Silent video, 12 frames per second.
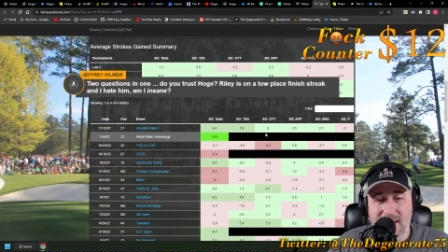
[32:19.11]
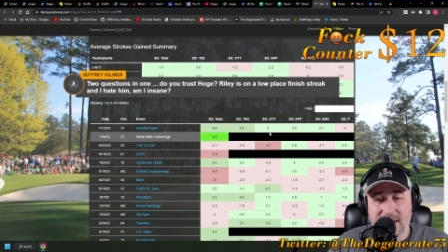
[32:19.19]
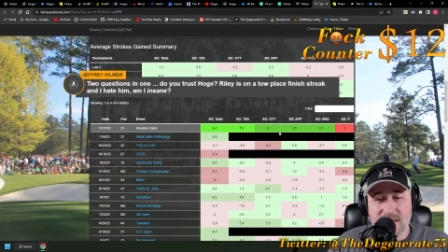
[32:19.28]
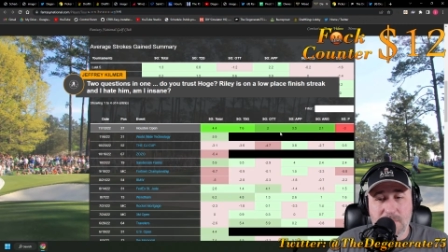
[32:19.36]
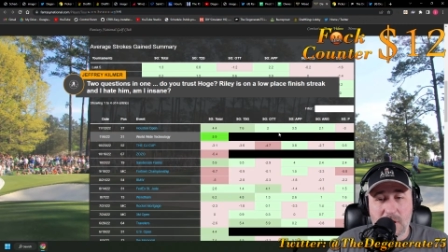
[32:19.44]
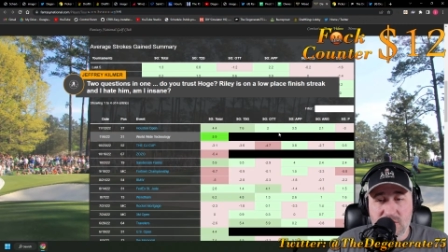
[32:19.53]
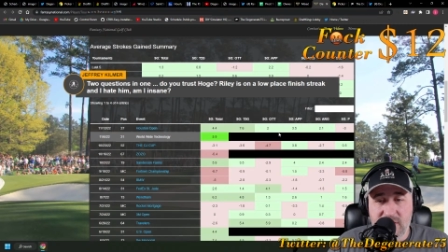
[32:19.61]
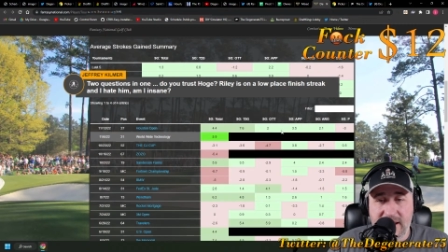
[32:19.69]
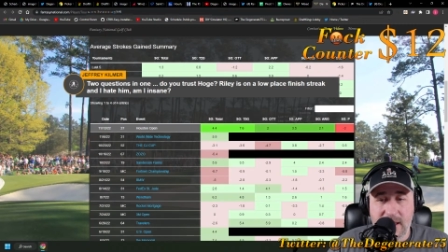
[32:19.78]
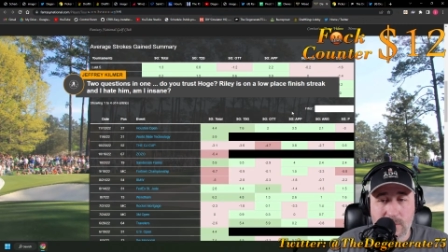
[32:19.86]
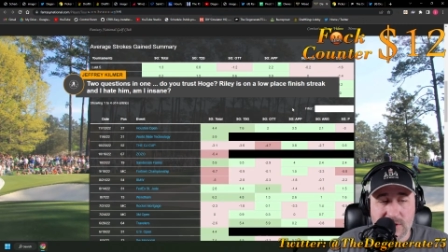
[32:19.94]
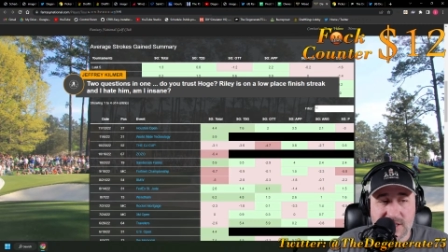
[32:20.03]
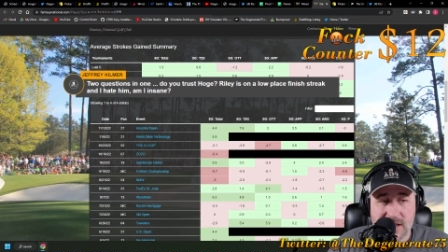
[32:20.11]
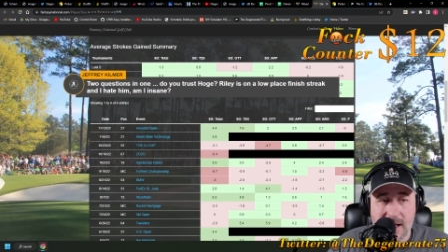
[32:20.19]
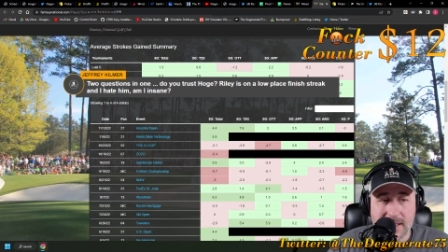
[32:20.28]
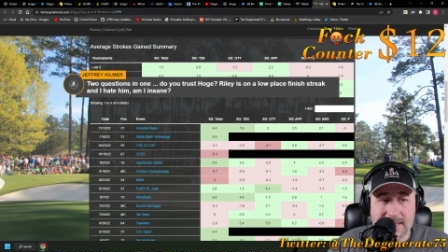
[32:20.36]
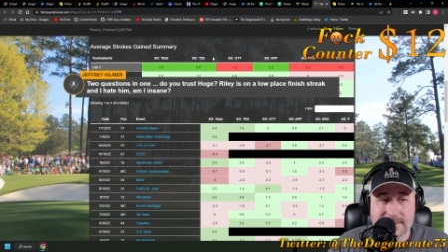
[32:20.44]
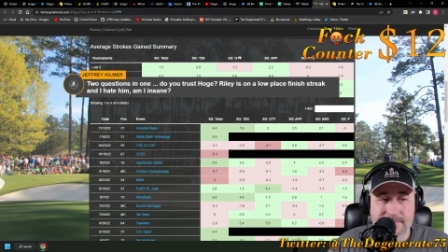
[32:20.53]
His ball striking was
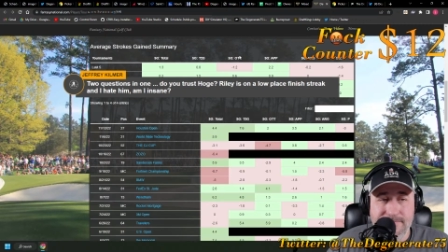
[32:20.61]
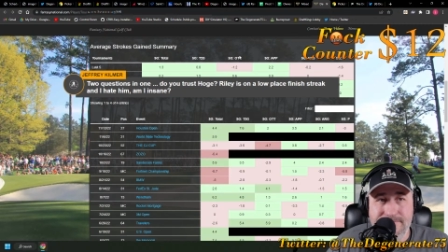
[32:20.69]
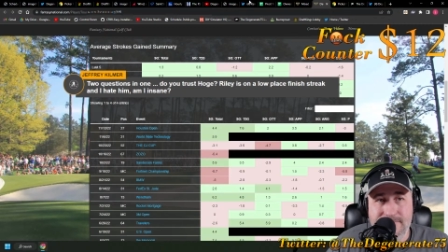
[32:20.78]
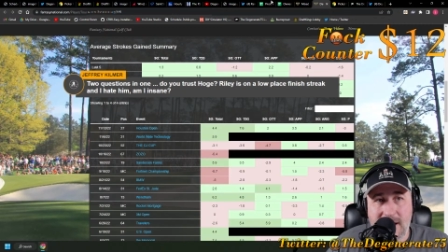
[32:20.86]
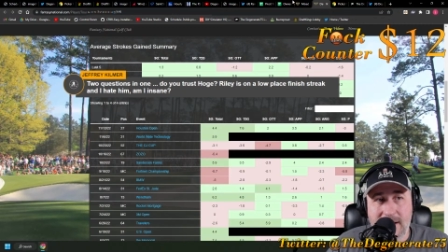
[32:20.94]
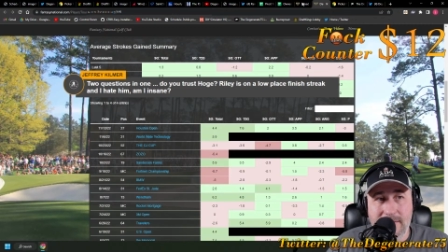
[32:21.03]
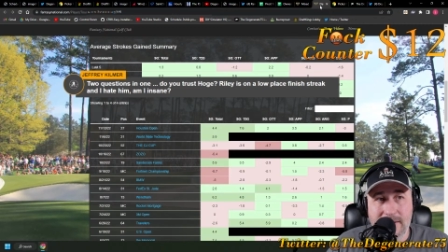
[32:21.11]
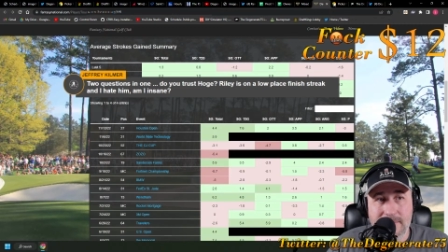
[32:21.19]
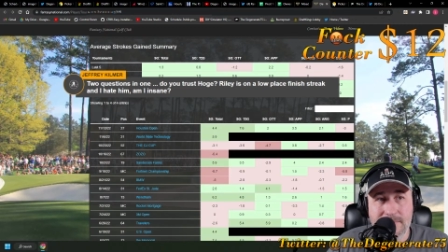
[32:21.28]
solid. I don't know.